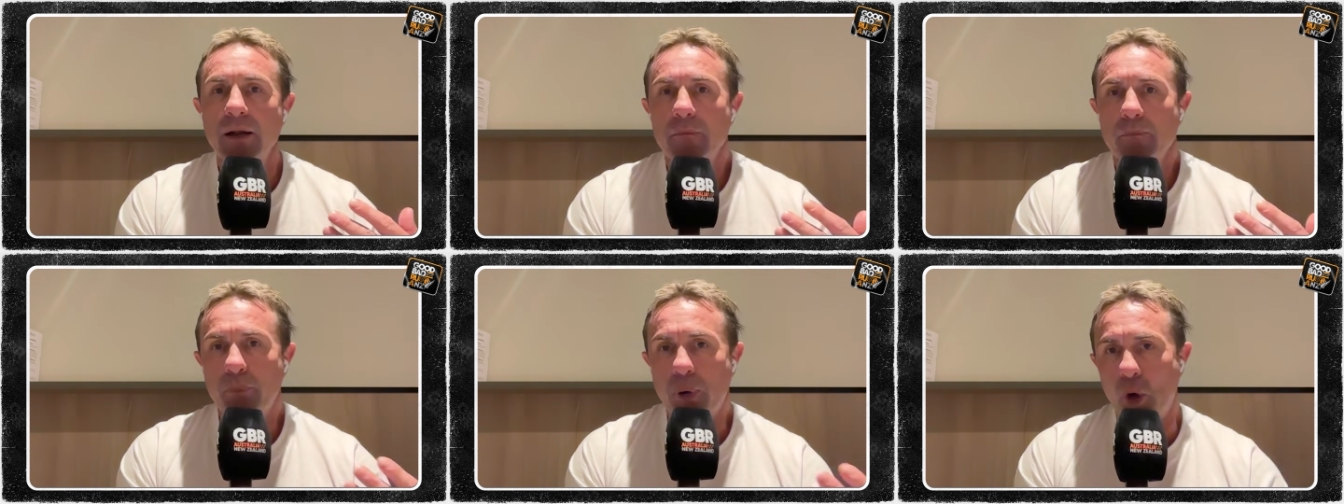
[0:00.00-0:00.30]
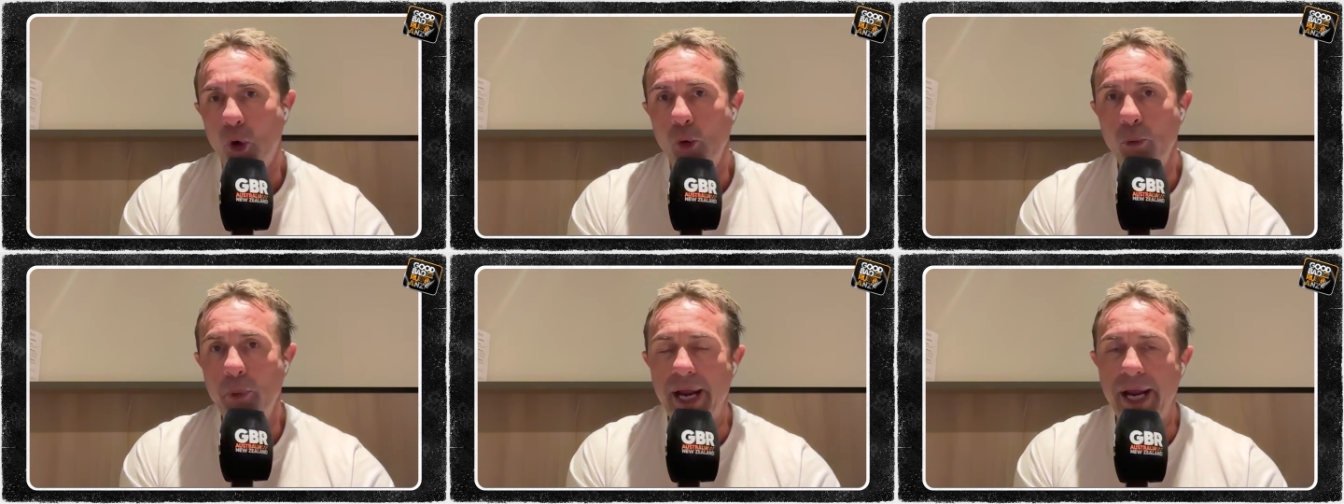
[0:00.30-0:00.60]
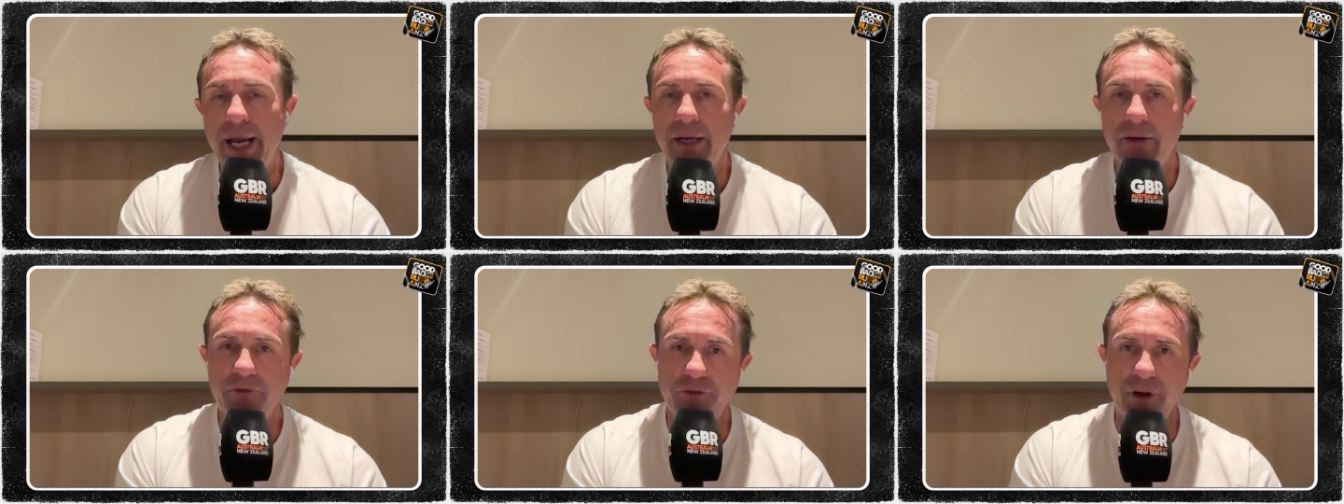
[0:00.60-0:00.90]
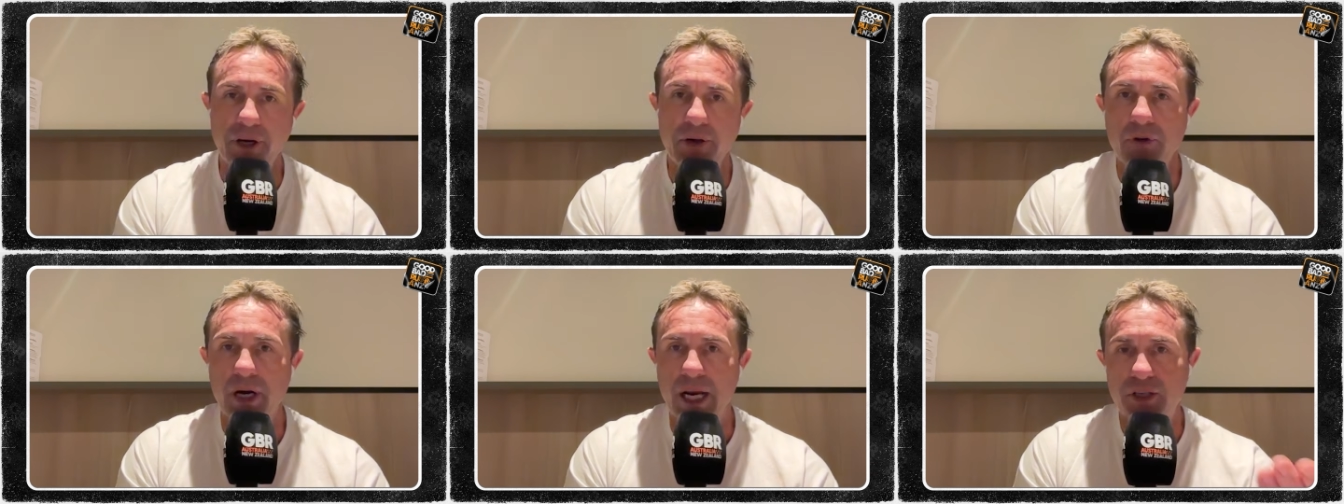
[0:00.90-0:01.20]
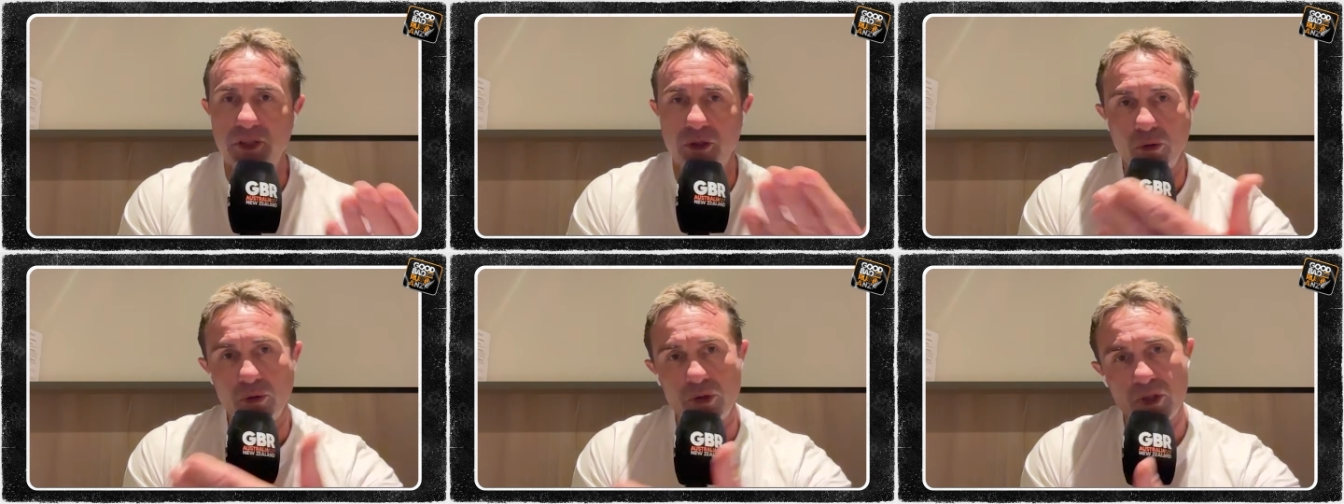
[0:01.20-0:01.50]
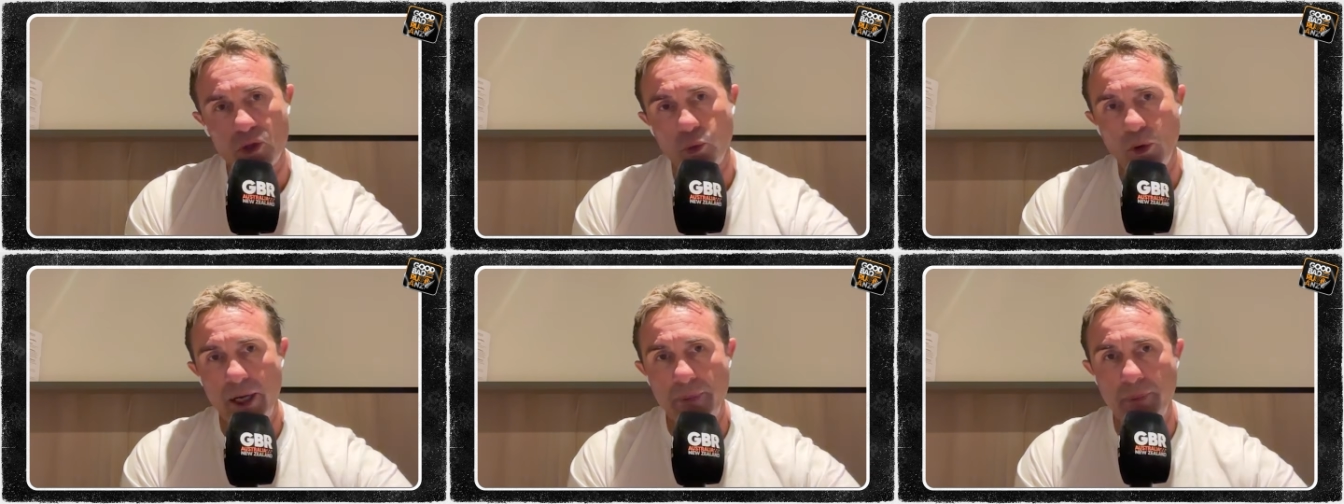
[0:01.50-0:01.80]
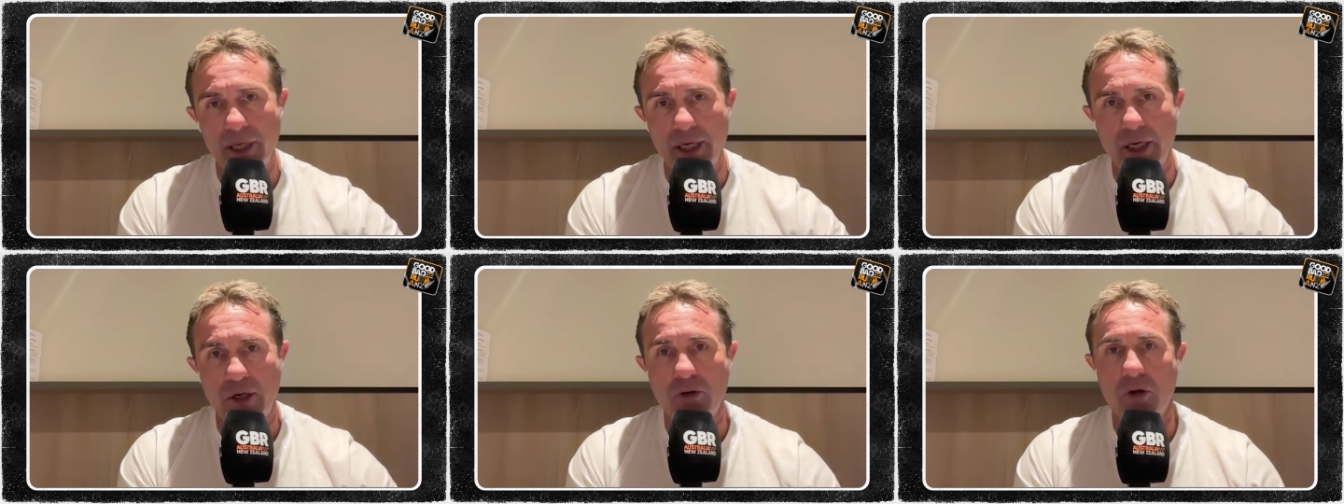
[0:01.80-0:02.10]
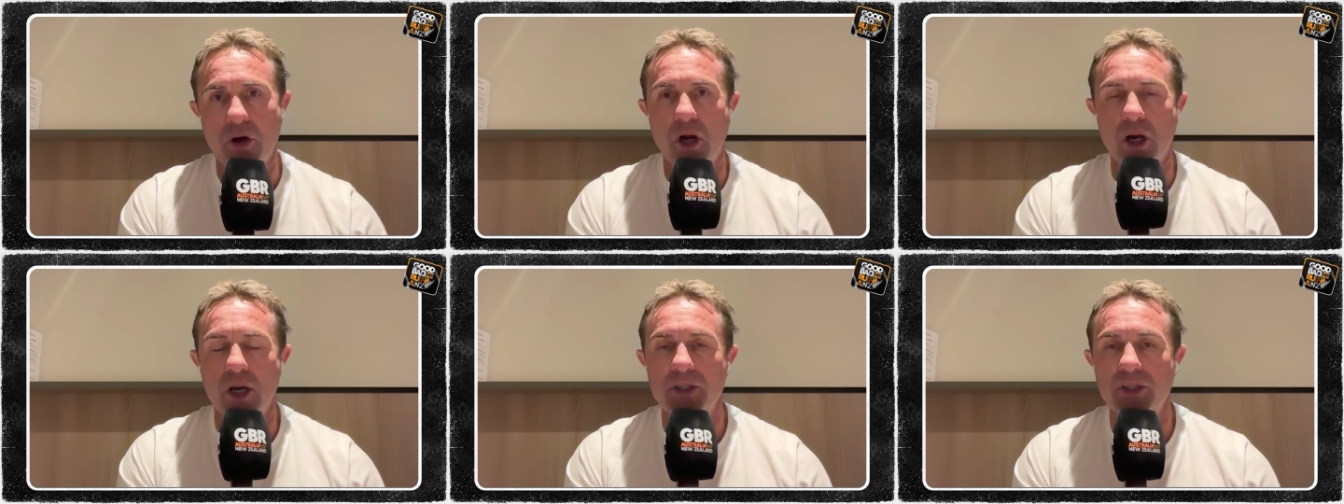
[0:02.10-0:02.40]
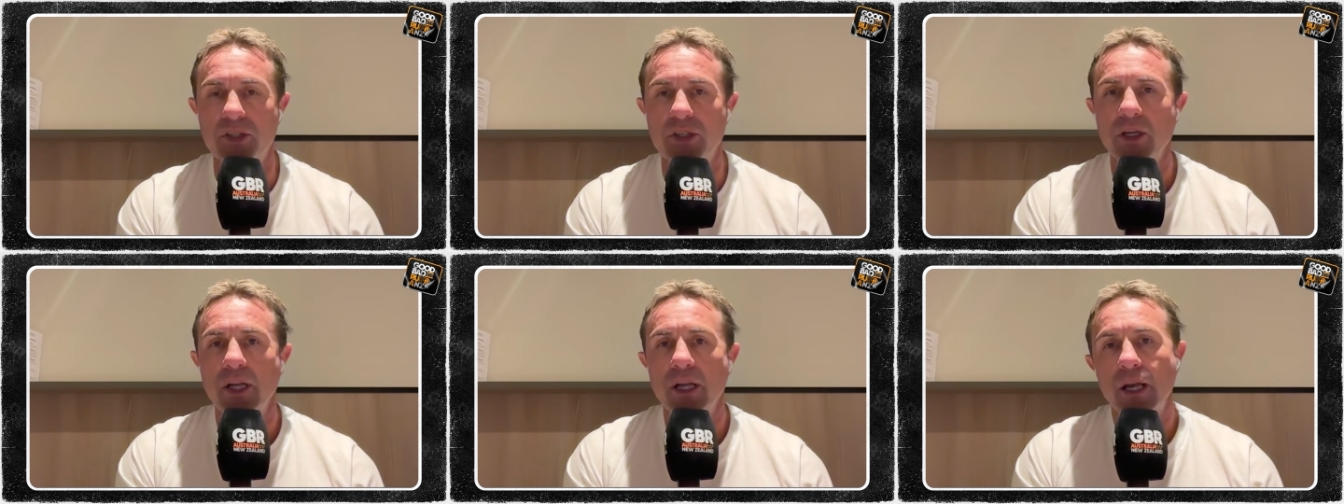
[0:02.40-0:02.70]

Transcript: pull back, Finn Russell sweeping across,